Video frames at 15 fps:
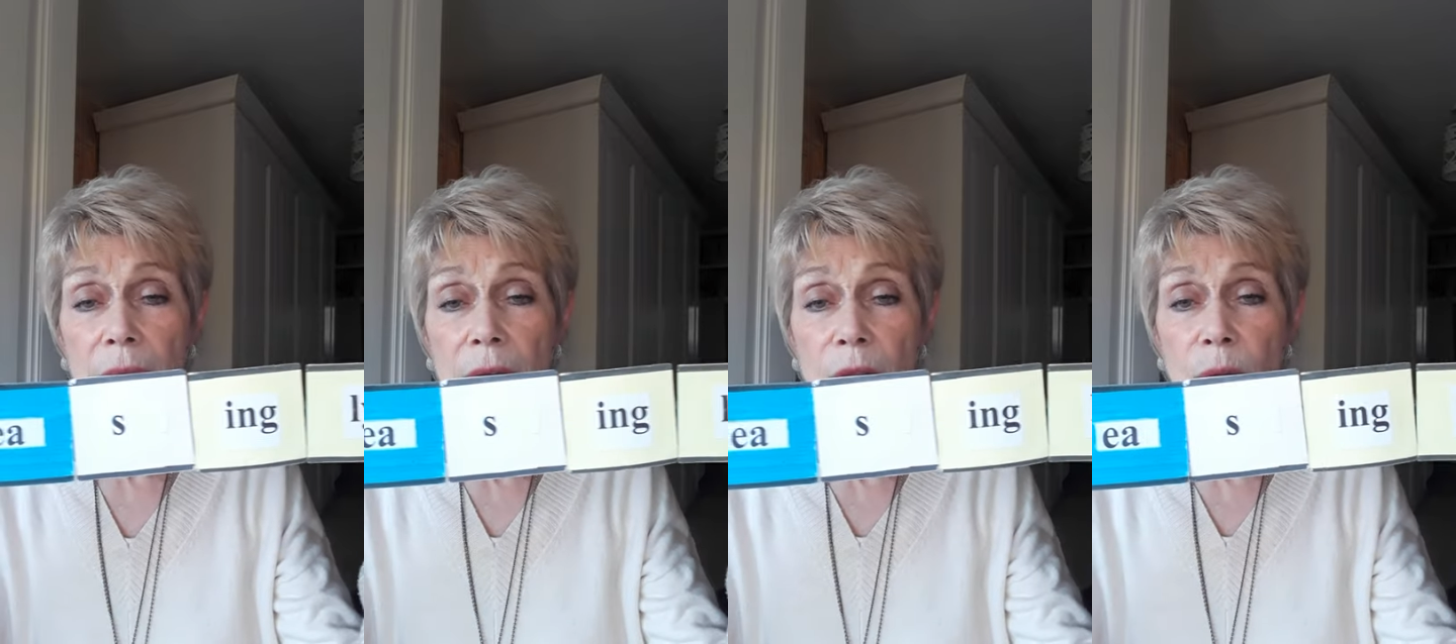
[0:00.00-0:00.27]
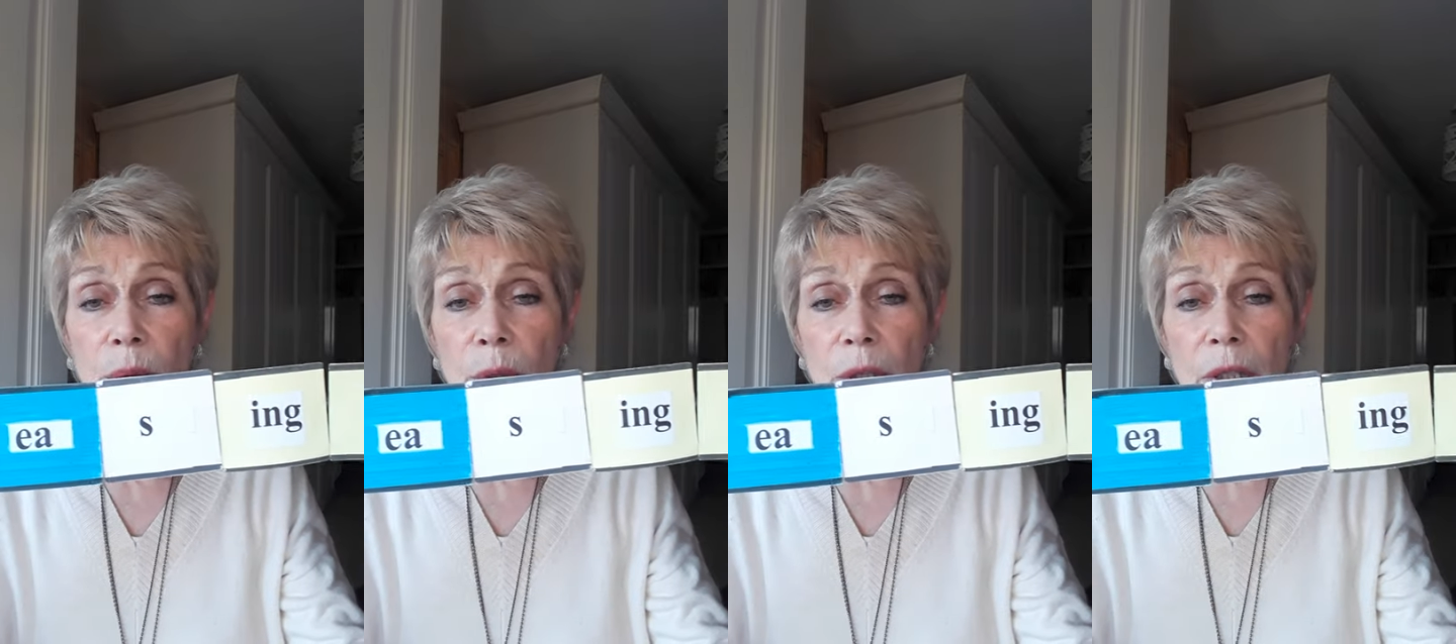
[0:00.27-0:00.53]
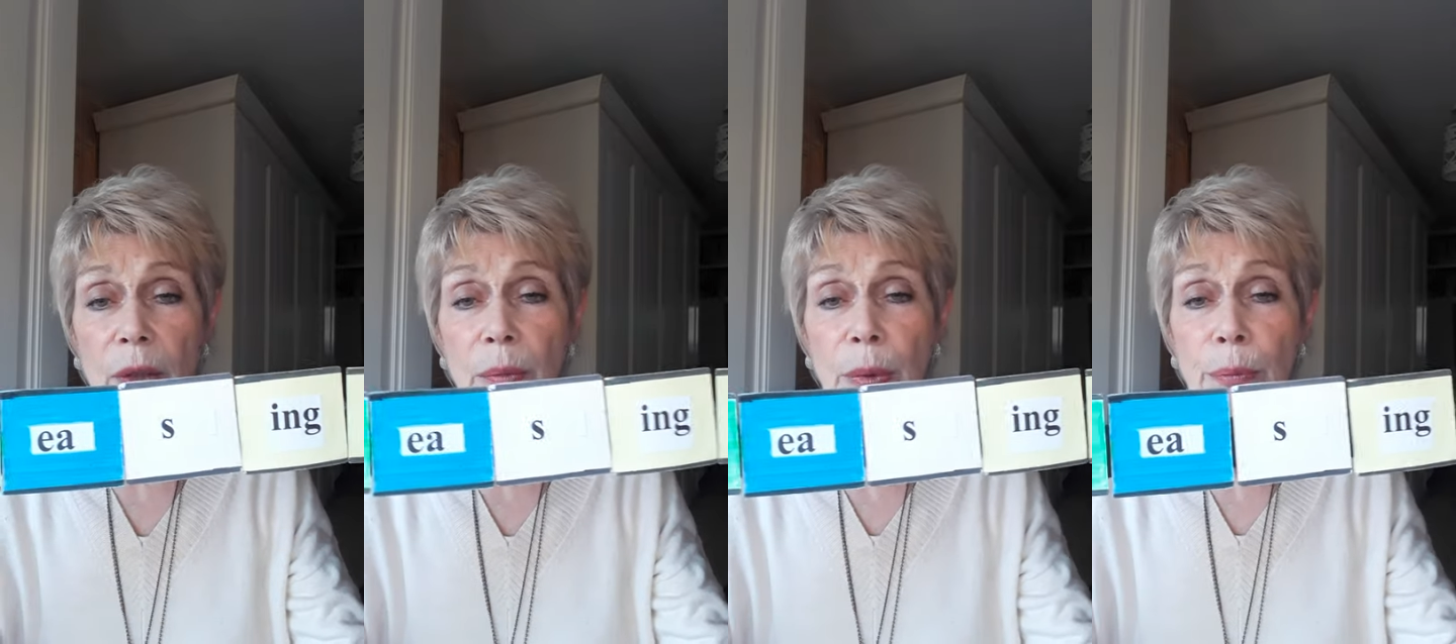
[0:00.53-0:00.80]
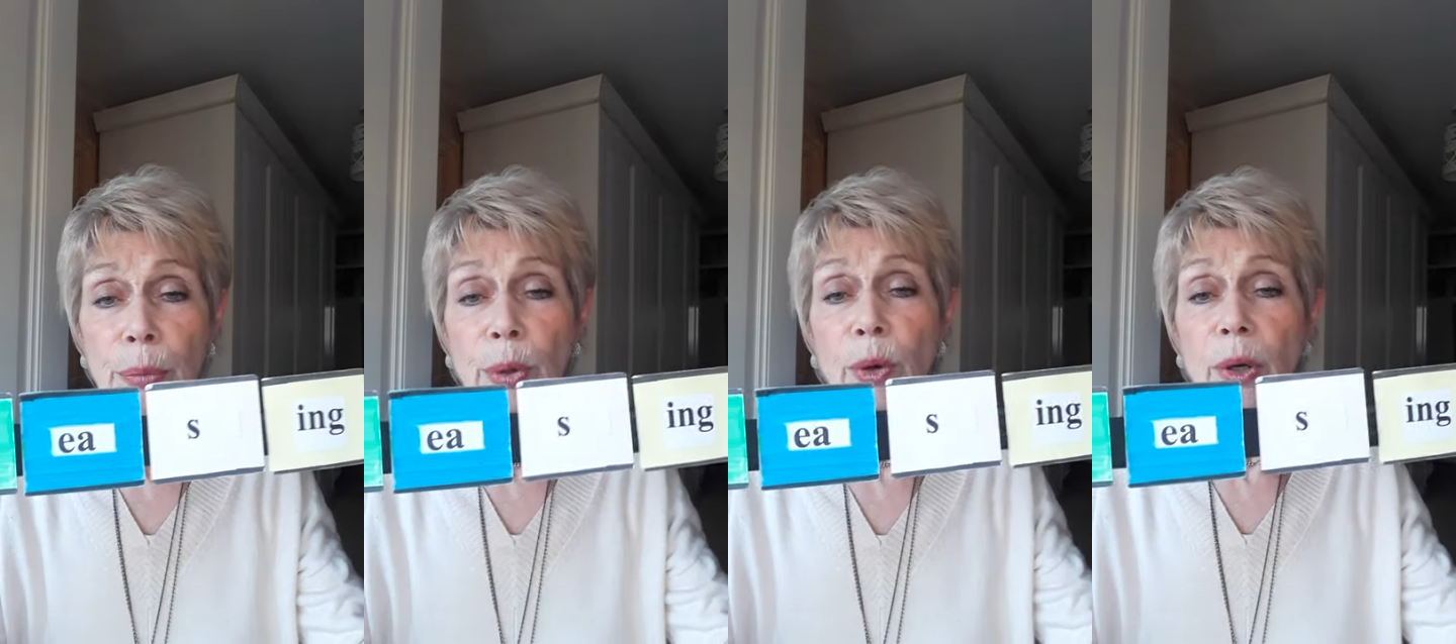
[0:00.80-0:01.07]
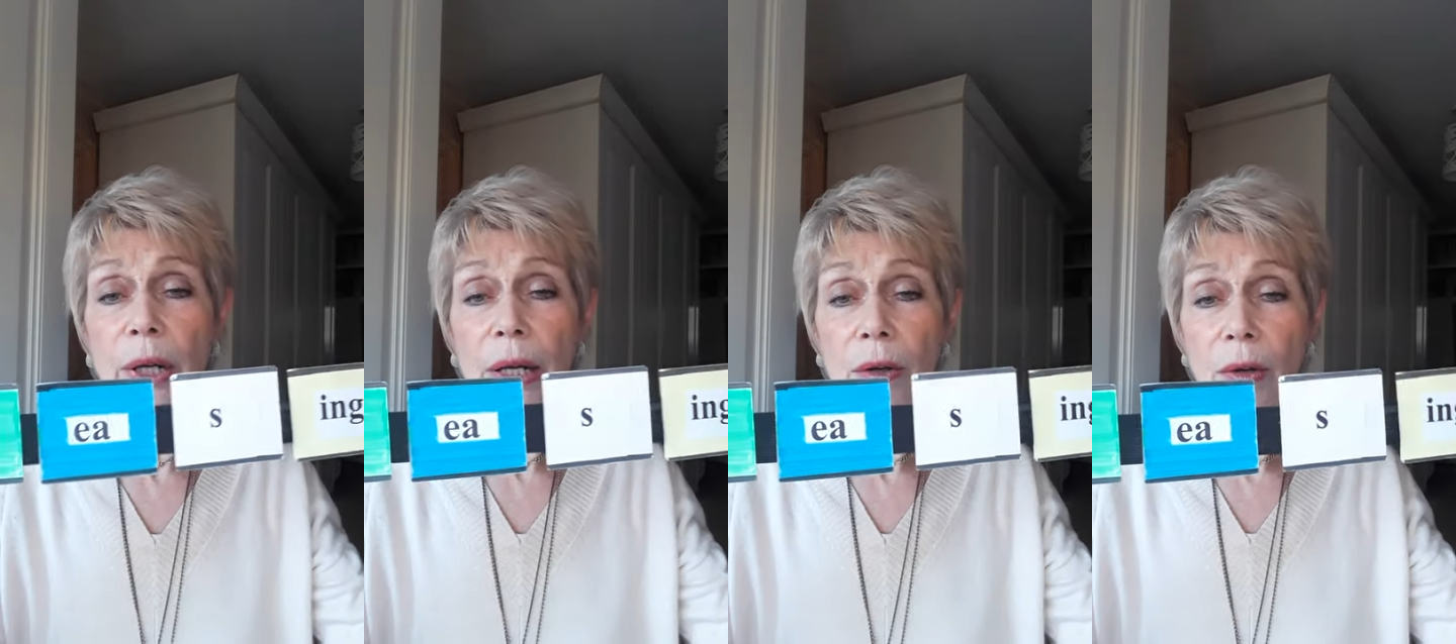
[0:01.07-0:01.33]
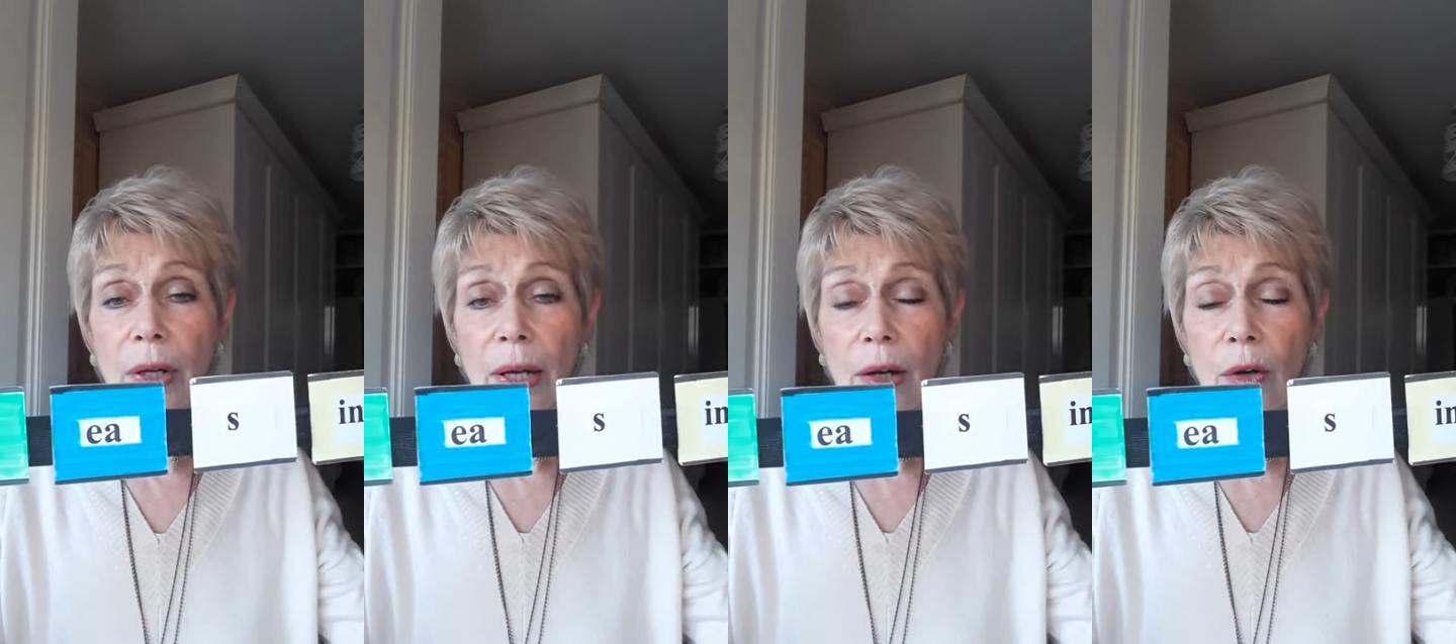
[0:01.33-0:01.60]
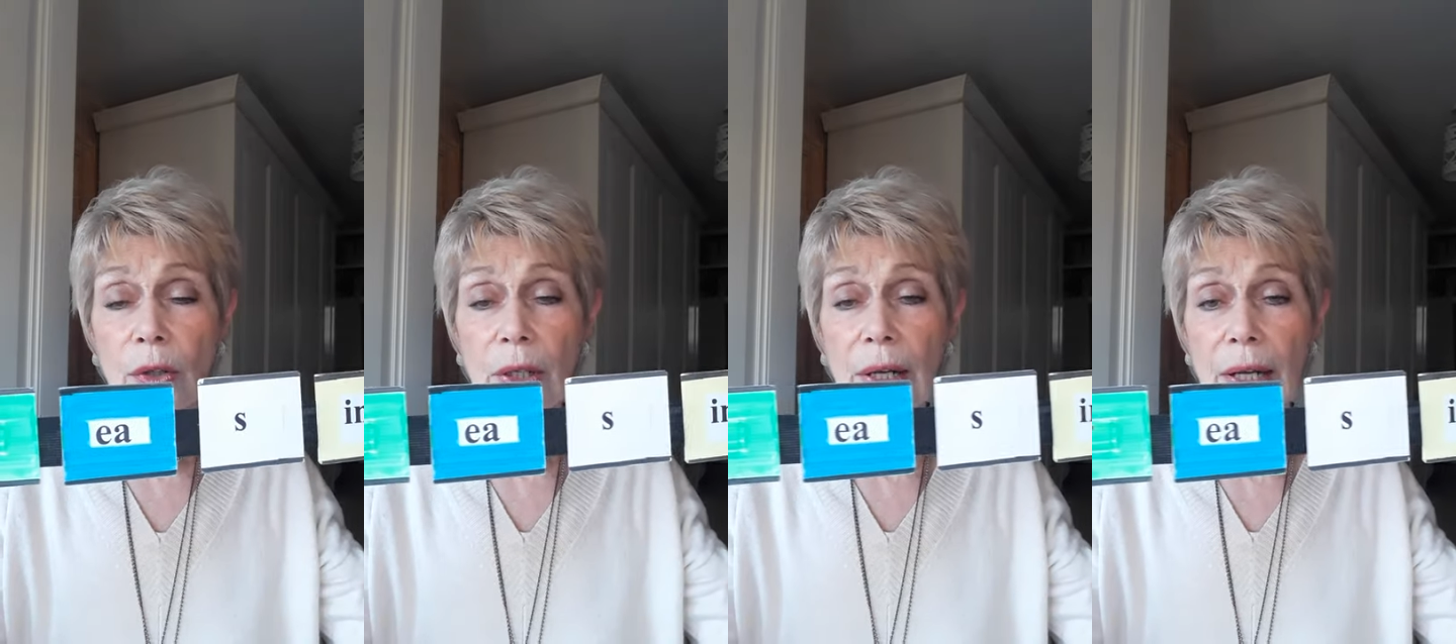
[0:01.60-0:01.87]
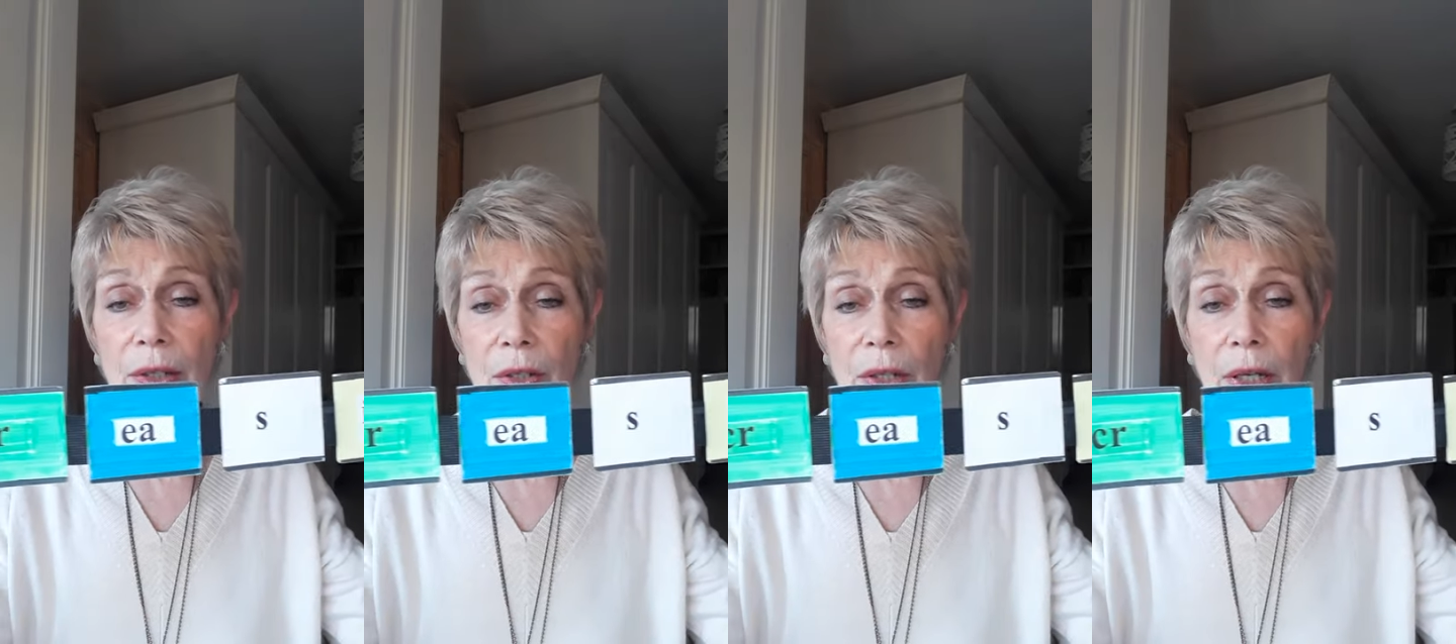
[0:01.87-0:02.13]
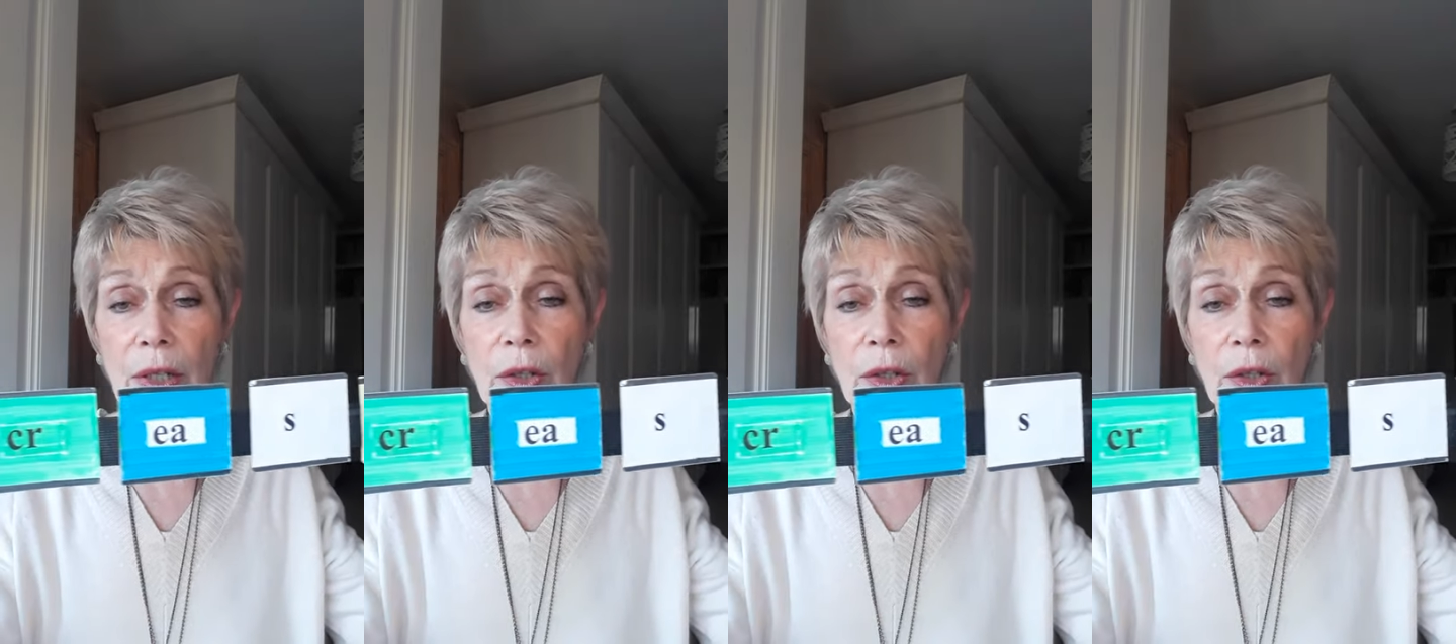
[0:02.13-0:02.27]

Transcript: the word can be pulled out like on elastic